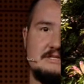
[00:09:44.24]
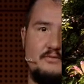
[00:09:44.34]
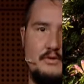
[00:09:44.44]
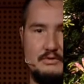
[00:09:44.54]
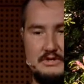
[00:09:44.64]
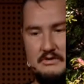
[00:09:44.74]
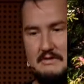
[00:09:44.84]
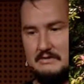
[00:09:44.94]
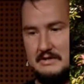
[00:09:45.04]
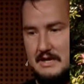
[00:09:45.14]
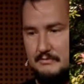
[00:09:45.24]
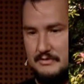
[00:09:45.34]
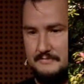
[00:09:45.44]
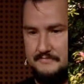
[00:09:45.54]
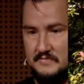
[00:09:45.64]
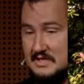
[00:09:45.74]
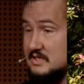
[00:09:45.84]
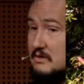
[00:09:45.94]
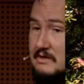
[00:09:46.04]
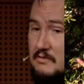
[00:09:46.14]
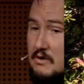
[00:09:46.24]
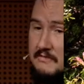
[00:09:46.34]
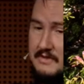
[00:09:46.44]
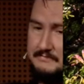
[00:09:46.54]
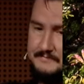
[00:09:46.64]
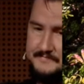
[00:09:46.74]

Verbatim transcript: floating around in Amber. These are not even all of them.